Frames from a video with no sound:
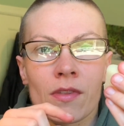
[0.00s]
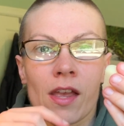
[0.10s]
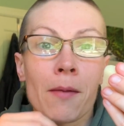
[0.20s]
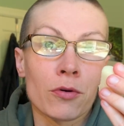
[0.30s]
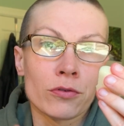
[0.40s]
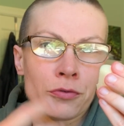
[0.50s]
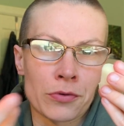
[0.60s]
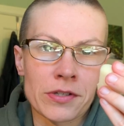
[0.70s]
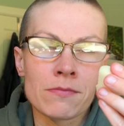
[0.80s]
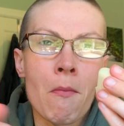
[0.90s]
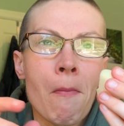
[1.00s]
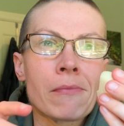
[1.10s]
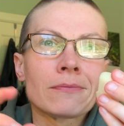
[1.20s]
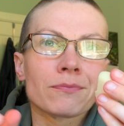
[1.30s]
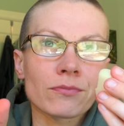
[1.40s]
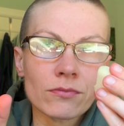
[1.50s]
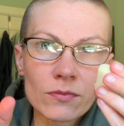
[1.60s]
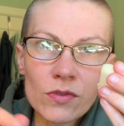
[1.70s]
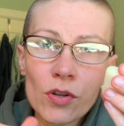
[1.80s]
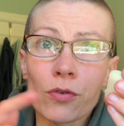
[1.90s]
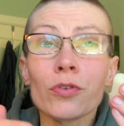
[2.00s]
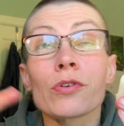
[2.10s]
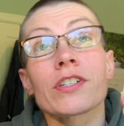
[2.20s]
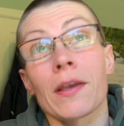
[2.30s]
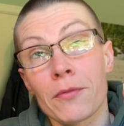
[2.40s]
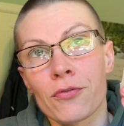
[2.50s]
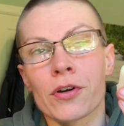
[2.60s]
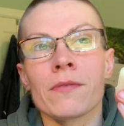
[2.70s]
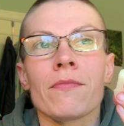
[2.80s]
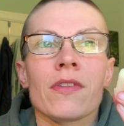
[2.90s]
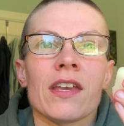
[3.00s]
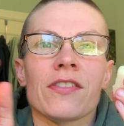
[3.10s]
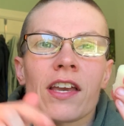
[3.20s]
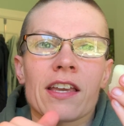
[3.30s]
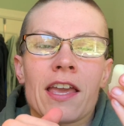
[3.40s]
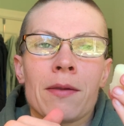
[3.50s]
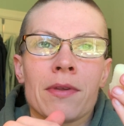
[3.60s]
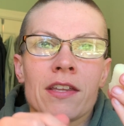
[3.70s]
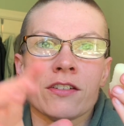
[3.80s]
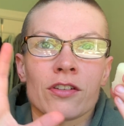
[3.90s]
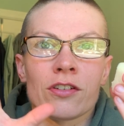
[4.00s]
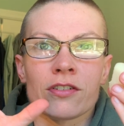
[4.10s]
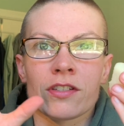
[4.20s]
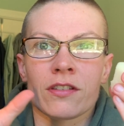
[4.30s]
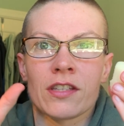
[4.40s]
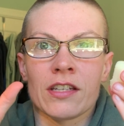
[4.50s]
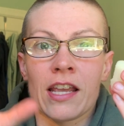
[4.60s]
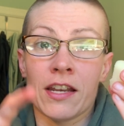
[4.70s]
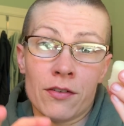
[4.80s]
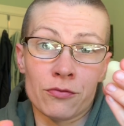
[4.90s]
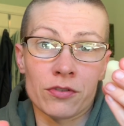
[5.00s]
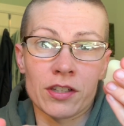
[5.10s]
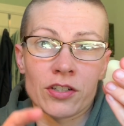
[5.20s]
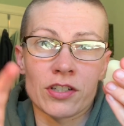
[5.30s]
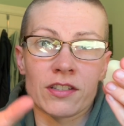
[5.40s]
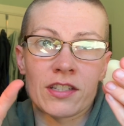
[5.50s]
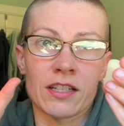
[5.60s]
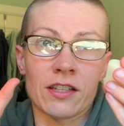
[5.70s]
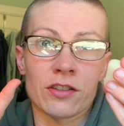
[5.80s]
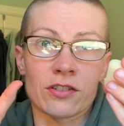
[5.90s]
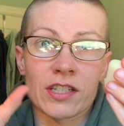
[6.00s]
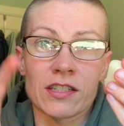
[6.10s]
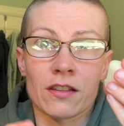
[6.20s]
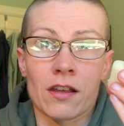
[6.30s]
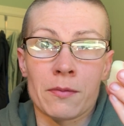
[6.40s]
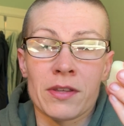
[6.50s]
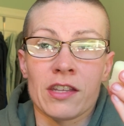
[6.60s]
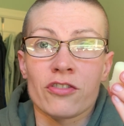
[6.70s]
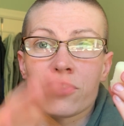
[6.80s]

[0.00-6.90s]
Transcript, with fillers: I'm Old Norse, Old Norse and before. And that came in, so there's the native religions, and then there's Islam, and then